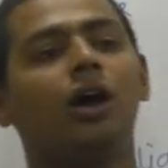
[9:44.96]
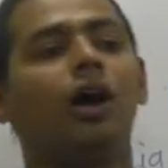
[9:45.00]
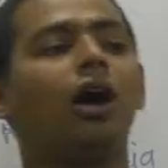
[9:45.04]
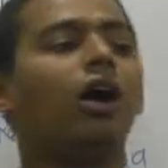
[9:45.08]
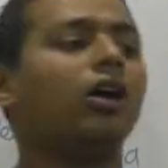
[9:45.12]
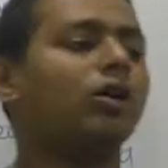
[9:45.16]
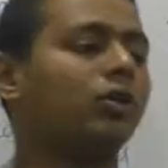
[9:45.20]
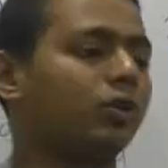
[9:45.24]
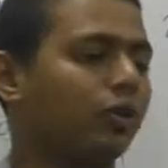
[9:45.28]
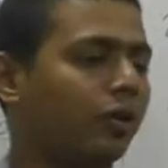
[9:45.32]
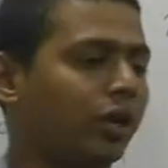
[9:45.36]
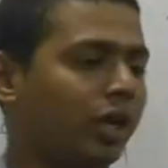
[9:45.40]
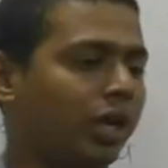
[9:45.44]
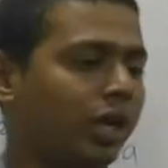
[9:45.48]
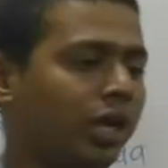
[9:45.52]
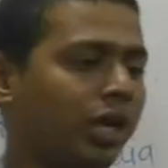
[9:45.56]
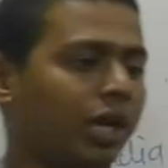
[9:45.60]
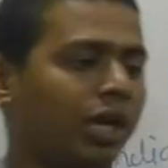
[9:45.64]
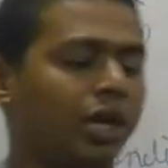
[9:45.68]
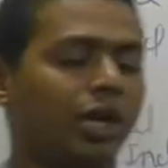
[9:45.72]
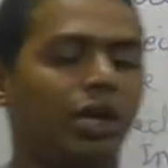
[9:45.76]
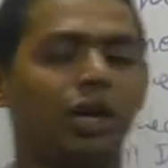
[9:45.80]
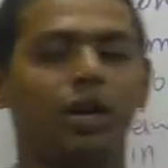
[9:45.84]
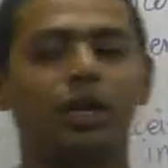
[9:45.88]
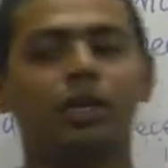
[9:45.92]
accrued in
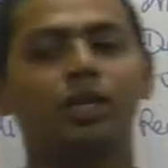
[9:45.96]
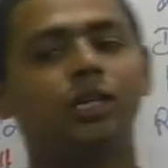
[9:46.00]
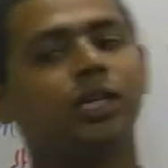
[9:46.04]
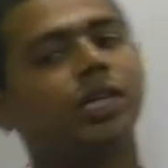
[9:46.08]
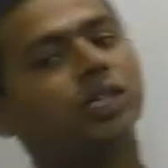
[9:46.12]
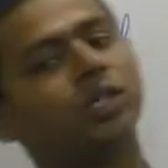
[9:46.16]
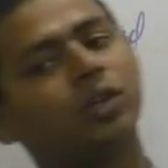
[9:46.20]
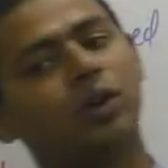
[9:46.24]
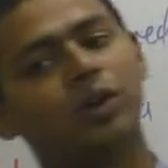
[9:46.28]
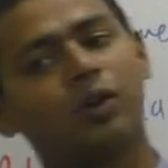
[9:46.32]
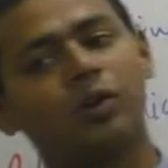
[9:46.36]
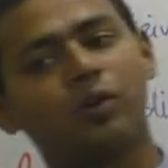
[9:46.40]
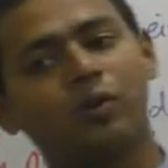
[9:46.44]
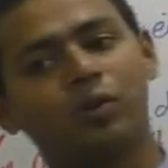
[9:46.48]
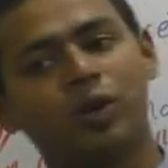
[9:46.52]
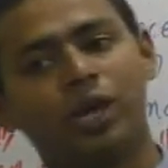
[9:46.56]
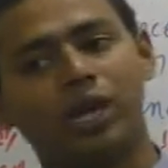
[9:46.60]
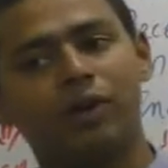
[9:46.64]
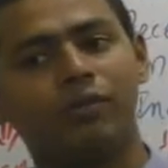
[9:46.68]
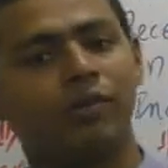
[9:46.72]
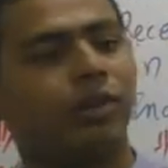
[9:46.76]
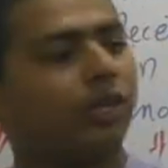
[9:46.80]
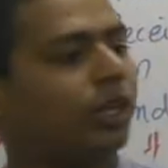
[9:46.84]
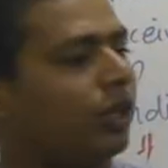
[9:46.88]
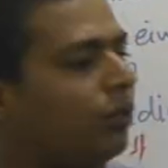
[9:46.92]
India yes or no
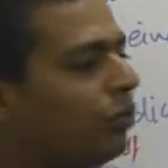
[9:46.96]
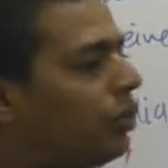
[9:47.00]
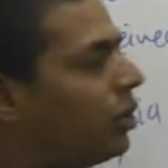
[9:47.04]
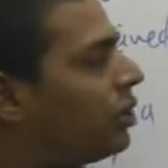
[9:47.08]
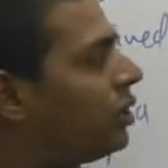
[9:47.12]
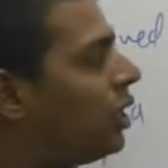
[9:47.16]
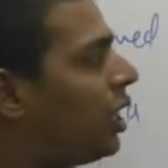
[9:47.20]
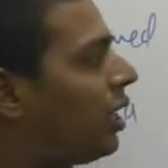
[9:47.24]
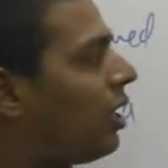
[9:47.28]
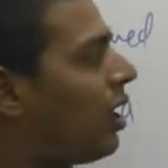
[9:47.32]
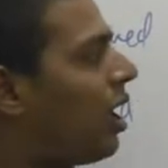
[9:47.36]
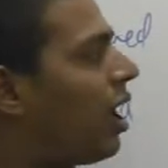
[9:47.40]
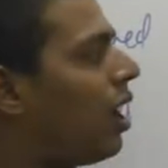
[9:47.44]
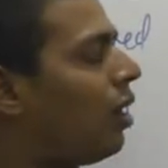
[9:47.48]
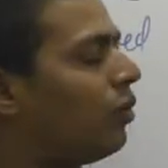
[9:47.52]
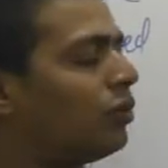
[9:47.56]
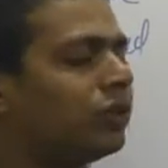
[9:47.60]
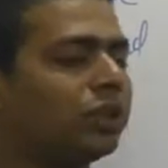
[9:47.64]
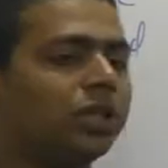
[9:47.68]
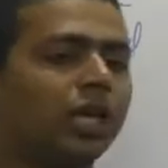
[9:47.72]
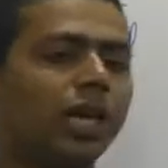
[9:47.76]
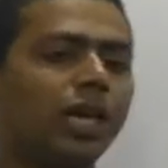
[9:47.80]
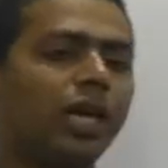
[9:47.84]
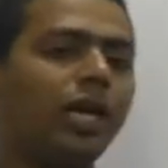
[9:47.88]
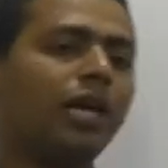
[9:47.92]
everything was done
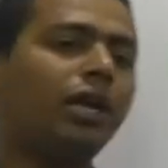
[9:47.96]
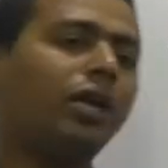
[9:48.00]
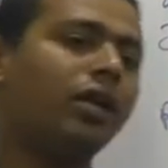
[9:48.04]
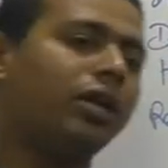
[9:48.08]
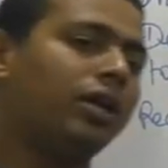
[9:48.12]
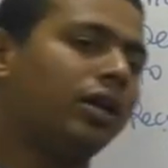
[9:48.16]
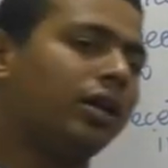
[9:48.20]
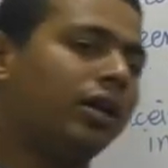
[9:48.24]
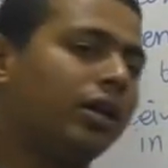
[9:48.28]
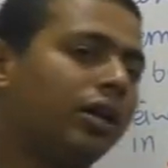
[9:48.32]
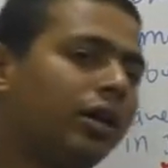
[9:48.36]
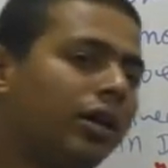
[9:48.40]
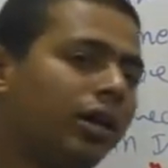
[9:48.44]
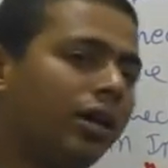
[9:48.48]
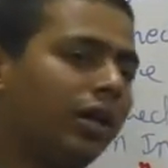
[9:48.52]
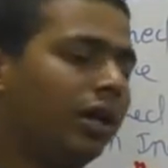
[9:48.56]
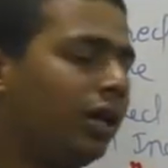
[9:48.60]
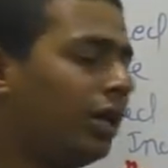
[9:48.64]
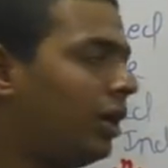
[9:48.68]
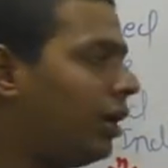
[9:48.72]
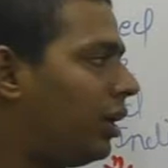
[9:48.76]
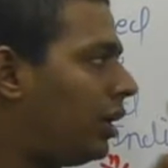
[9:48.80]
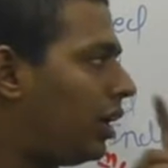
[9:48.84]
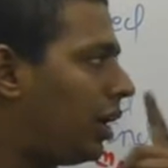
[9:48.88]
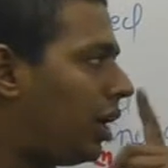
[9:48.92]
outside
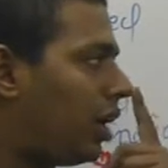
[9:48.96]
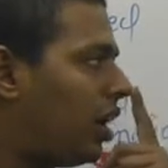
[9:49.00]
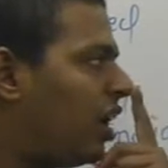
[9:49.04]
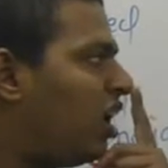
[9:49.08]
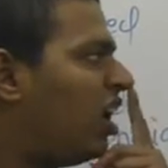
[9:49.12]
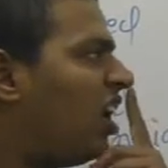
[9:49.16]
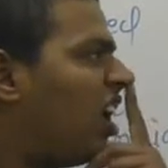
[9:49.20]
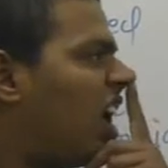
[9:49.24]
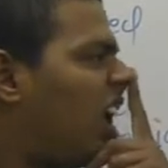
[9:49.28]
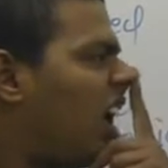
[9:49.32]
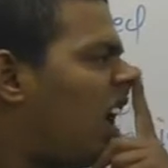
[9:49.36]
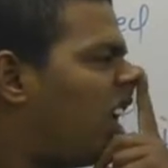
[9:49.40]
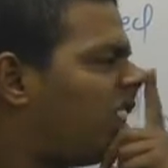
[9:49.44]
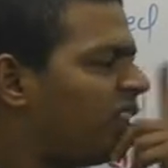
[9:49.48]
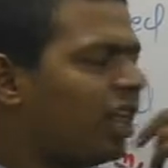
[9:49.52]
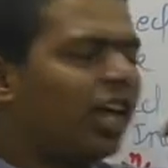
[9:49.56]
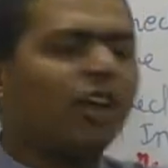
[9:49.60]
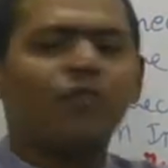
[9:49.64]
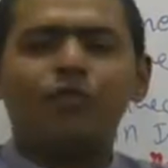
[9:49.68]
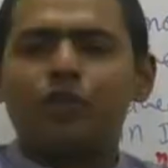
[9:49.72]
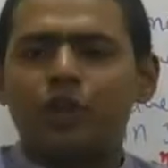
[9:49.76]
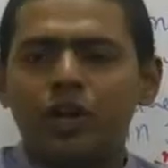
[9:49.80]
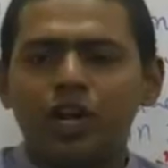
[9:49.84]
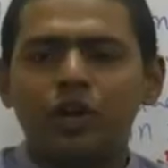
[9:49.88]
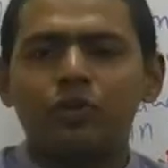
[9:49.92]
India, India and
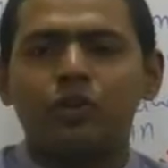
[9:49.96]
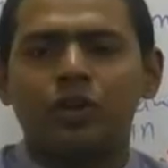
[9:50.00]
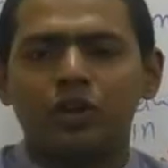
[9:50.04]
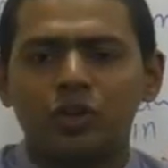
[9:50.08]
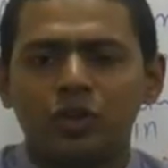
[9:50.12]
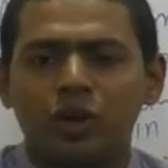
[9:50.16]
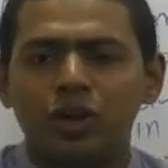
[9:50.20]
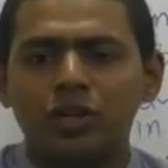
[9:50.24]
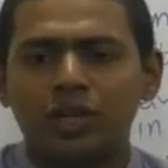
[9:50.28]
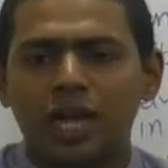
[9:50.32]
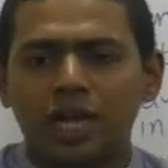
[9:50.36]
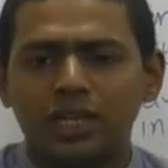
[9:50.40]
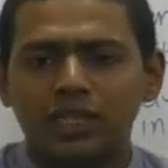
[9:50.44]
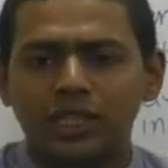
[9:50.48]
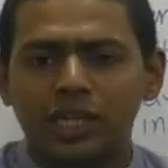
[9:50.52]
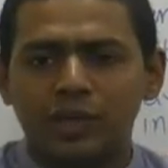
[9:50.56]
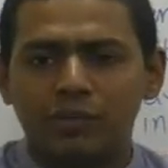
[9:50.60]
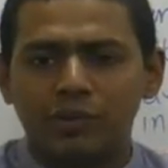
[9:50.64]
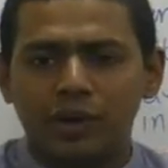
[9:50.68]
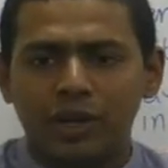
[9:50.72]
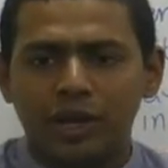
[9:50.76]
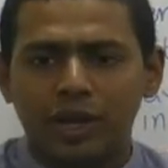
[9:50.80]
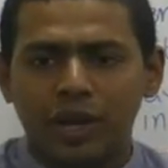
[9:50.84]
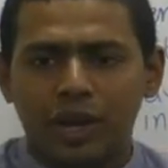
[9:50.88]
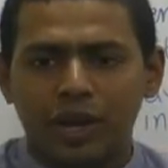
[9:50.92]
therefore it was not
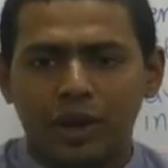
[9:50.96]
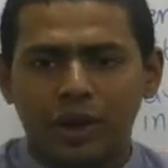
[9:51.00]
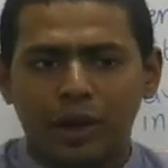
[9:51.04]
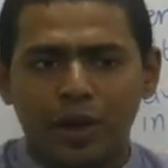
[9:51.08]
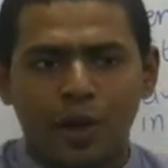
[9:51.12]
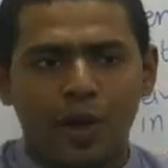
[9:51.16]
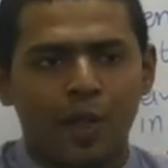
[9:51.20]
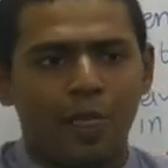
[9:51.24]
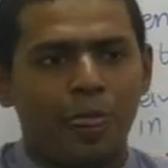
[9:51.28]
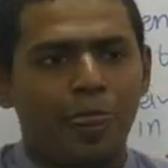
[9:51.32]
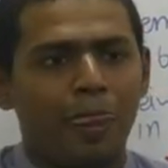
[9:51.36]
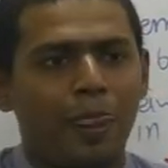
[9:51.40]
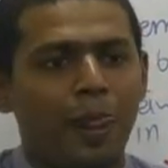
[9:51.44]
taxable in India